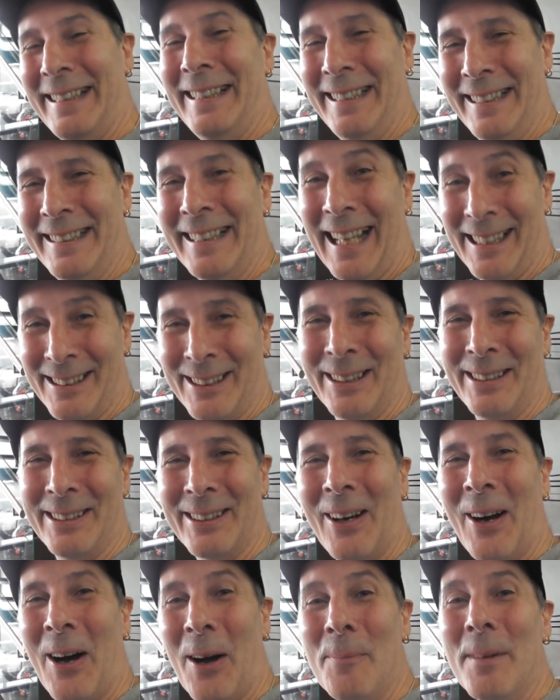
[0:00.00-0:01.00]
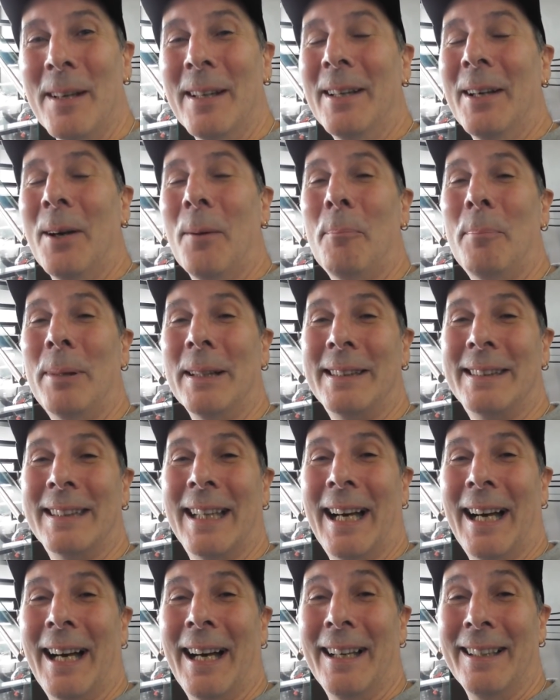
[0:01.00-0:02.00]
in that sort of time. But,
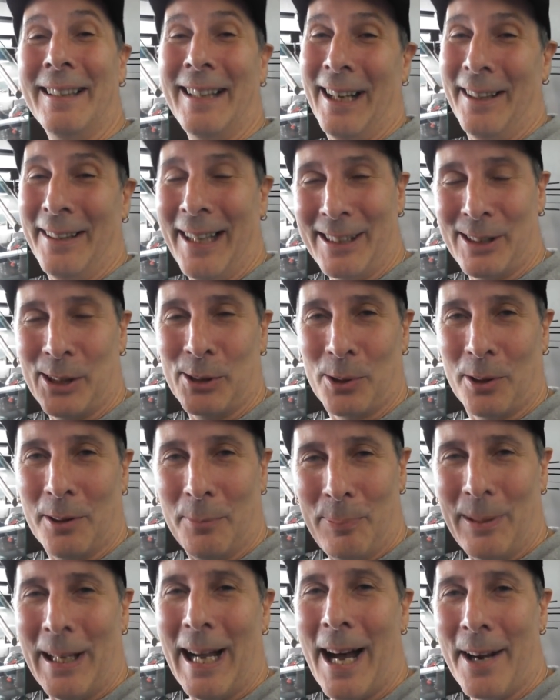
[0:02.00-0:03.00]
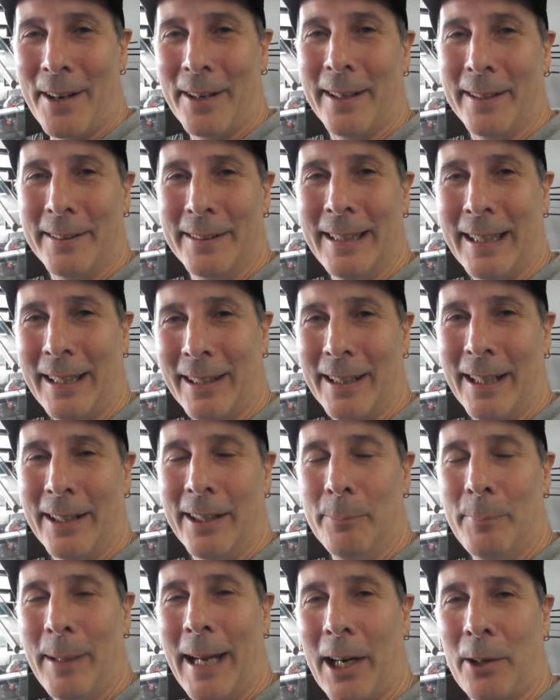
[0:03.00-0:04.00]
you know, that's the sort of part of the thing, you know,
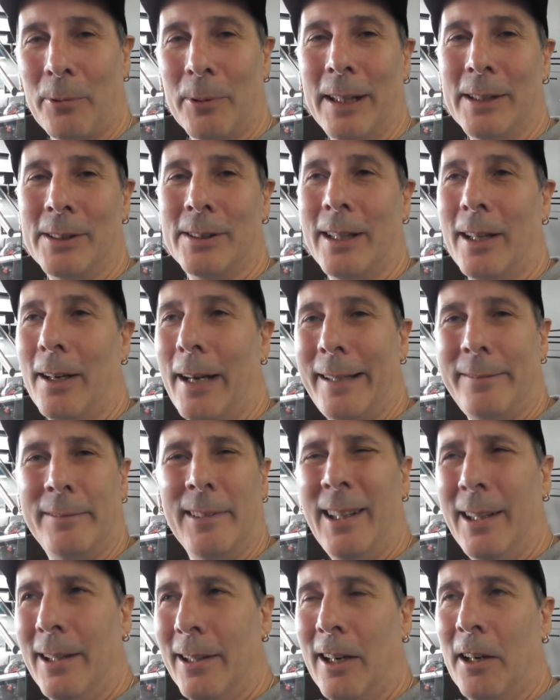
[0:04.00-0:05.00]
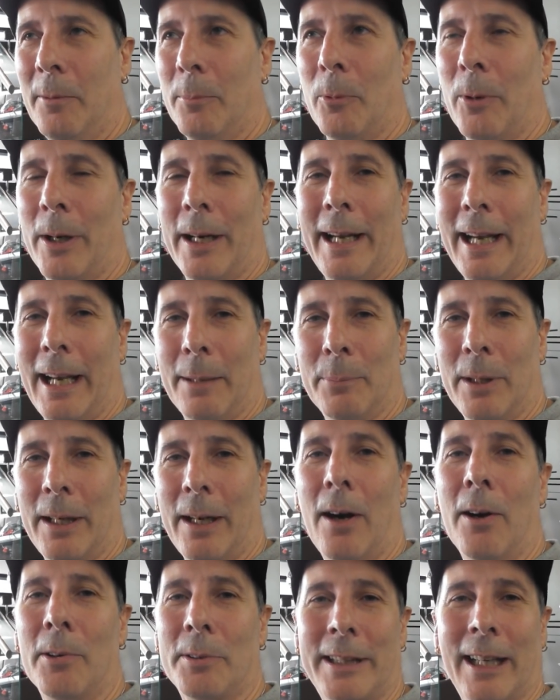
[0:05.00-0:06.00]
the backrest. And I remember when I had my
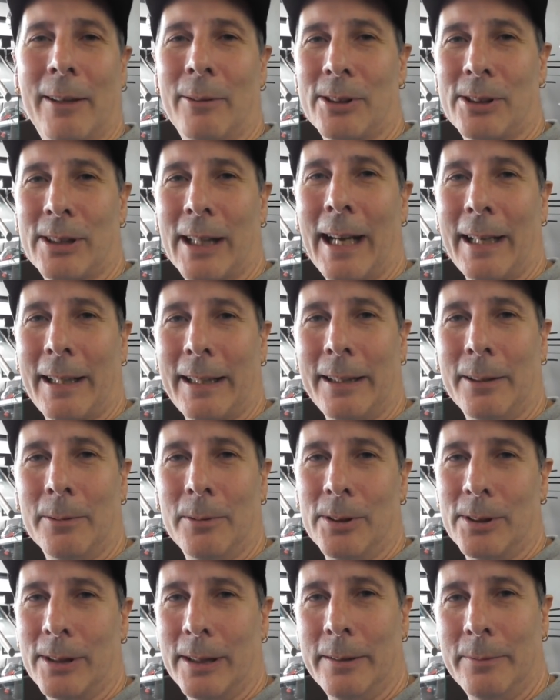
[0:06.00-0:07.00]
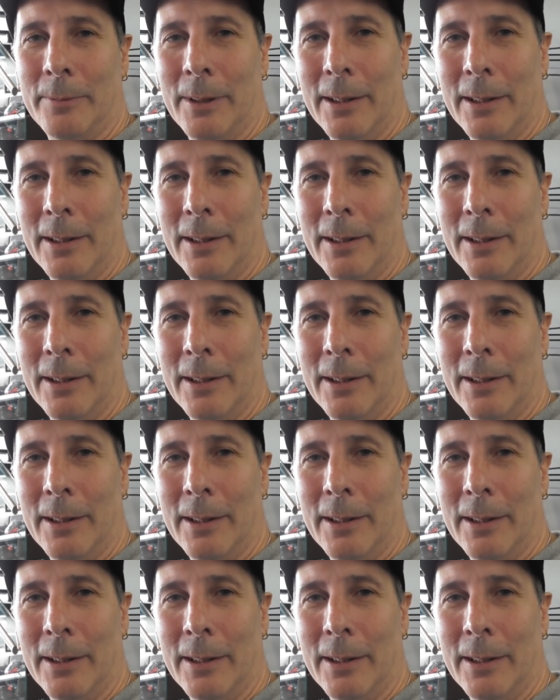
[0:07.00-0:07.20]
old Kawasaki, it was a